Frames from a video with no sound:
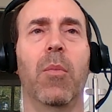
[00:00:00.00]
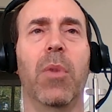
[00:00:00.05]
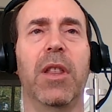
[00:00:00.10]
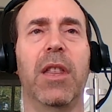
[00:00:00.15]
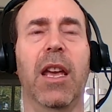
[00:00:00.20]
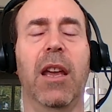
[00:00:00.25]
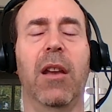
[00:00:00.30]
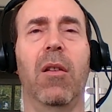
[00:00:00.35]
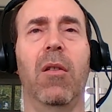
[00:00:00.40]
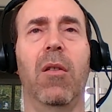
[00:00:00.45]

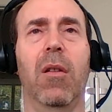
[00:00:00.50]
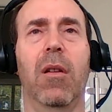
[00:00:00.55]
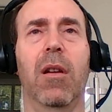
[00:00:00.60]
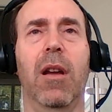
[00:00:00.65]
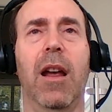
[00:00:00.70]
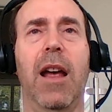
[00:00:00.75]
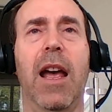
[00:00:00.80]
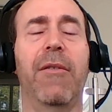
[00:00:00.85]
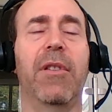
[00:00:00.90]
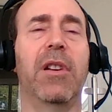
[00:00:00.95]
But then,
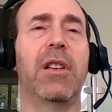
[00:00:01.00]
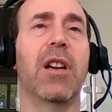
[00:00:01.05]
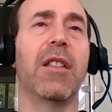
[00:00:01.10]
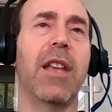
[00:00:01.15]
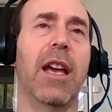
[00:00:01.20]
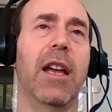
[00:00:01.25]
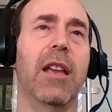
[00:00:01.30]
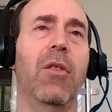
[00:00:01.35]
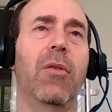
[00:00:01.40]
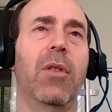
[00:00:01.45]
having
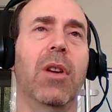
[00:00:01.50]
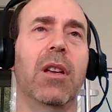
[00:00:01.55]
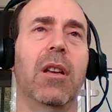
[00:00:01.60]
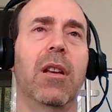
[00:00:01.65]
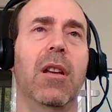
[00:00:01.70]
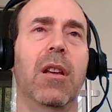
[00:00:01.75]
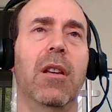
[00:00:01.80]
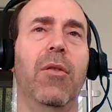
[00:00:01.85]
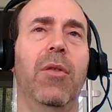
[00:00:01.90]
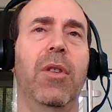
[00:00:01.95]
done that, you
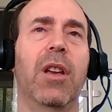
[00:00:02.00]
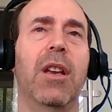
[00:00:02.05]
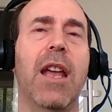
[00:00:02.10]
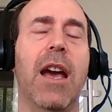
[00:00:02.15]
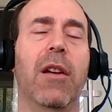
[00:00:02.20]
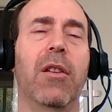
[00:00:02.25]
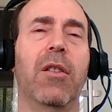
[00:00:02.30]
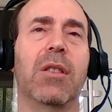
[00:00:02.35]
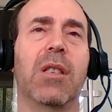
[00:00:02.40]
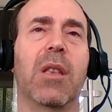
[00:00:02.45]
can
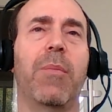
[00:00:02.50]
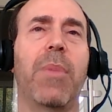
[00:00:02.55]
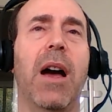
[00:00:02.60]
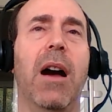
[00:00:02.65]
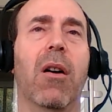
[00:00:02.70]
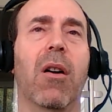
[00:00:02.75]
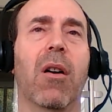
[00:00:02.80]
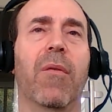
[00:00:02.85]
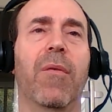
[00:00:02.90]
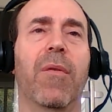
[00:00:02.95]
now use the
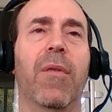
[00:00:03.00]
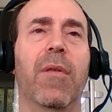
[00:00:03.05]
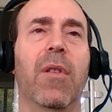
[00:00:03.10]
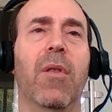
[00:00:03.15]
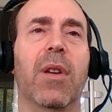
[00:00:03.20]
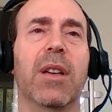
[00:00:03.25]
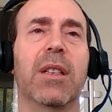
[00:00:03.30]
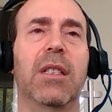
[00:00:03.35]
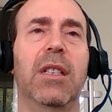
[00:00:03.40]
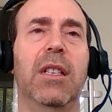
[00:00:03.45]
power of
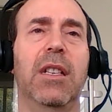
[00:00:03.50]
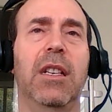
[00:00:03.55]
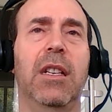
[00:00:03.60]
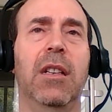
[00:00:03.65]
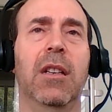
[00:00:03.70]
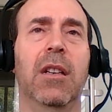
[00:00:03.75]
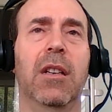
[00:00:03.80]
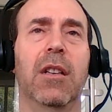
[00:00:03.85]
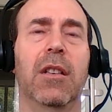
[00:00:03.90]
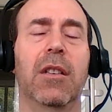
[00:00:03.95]

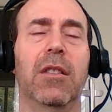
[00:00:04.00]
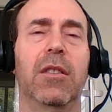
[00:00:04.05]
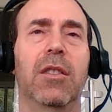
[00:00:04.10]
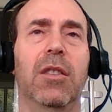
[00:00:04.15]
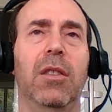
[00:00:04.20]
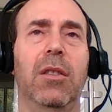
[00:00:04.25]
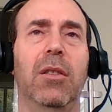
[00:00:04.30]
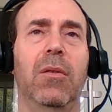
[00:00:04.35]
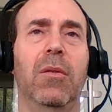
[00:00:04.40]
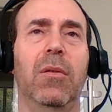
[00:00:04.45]
USD
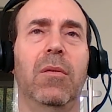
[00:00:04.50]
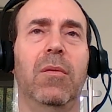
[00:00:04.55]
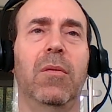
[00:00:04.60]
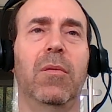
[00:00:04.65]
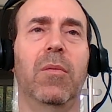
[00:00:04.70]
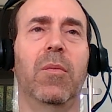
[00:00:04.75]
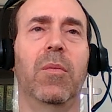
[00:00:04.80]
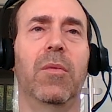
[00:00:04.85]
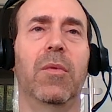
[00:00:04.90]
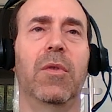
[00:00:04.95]

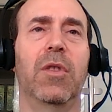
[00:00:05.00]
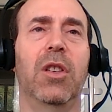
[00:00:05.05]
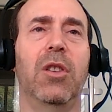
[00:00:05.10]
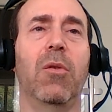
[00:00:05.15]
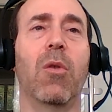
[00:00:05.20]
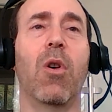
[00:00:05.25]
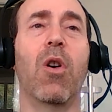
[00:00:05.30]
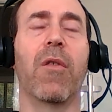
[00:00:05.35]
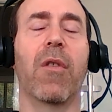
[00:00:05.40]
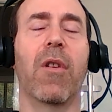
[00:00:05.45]
to
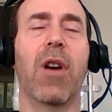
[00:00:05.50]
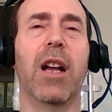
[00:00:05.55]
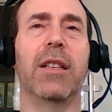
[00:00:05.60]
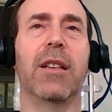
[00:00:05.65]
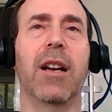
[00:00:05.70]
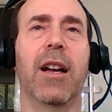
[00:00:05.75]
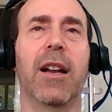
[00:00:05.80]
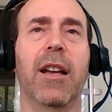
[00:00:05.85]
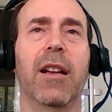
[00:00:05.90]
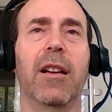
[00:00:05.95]
do
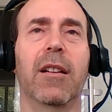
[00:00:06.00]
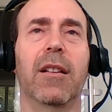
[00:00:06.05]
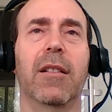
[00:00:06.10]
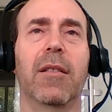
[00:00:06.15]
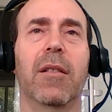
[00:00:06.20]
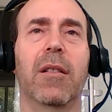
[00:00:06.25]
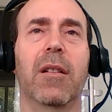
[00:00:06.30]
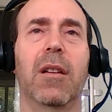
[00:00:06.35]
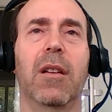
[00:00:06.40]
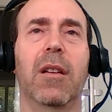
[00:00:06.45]
overrides on it.
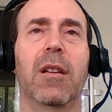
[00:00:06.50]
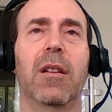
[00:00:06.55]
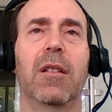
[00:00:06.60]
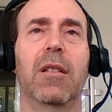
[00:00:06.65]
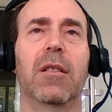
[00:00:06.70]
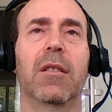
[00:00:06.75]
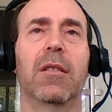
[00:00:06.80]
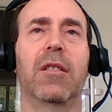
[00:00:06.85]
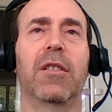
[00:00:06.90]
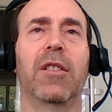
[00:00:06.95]

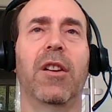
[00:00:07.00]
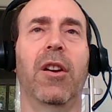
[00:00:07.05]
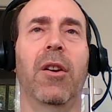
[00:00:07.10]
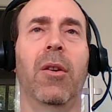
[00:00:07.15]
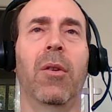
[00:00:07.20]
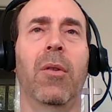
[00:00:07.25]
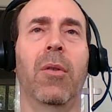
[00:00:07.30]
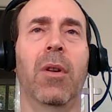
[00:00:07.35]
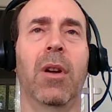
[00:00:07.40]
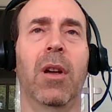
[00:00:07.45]

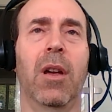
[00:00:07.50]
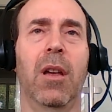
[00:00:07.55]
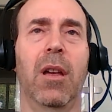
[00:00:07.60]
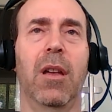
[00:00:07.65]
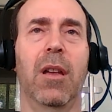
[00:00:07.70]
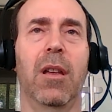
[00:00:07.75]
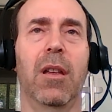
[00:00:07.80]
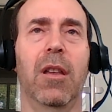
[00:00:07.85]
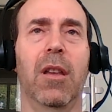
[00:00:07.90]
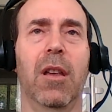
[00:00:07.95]
So
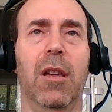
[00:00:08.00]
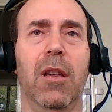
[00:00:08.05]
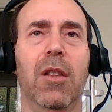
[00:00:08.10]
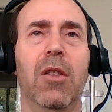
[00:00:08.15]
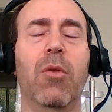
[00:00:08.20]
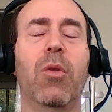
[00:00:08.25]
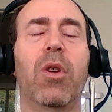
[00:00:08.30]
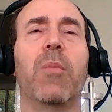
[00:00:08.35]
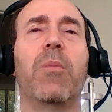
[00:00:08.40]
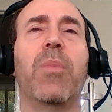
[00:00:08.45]

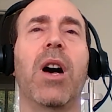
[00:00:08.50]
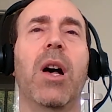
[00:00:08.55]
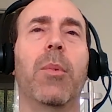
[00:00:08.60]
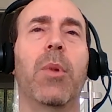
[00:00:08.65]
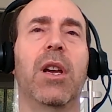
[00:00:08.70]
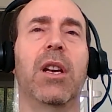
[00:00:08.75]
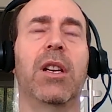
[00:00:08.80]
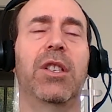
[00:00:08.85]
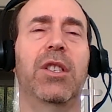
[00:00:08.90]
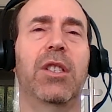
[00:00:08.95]
you can
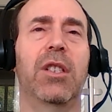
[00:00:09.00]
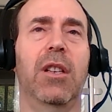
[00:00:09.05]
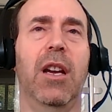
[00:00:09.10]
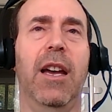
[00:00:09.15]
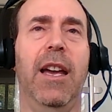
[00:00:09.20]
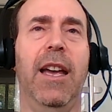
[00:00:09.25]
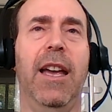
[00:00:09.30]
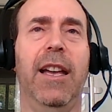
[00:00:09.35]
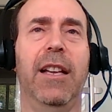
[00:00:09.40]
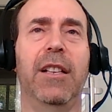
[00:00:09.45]

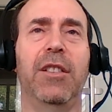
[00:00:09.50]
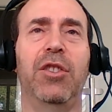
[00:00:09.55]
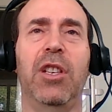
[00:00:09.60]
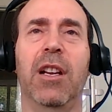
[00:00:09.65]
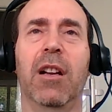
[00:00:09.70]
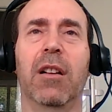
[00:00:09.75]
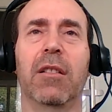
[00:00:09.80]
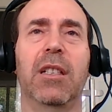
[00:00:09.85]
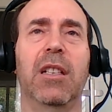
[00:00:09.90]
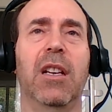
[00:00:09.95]
publish a
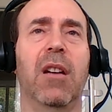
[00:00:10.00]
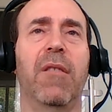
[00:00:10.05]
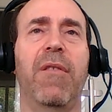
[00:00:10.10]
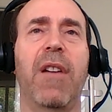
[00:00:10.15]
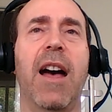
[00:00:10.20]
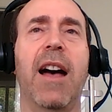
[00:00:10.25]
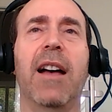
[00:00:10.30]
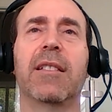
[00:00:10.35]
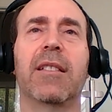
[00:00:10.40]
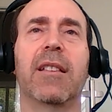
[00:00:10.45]

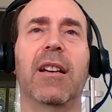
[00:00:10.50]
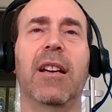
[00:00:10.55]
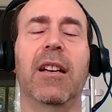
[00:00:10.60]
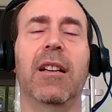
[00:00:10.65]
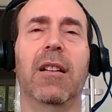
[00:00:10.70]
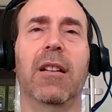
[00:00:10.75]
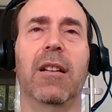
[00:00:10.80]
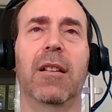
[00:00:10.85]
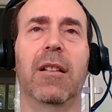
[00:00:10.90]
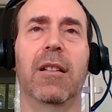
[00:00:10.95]
GLTF asset,